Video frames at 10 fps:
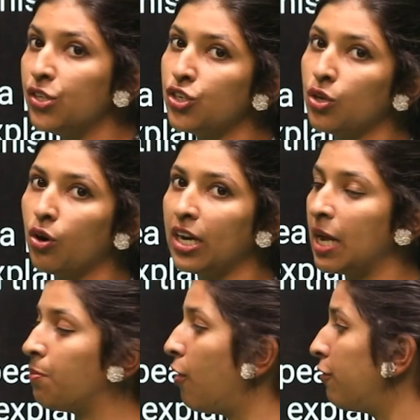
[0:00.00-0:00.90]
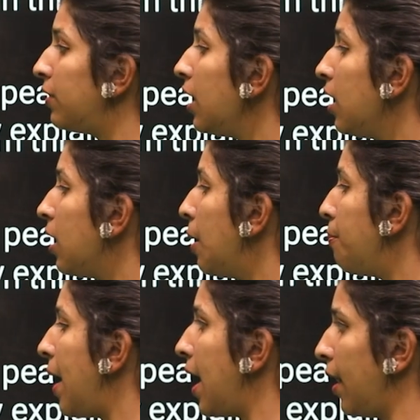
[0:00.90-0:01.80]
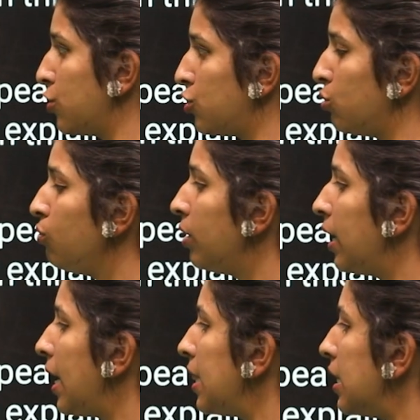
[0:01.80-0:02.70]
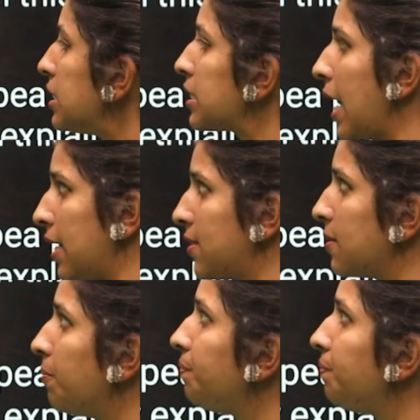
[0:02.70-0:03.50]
genotype of the parents too in this case.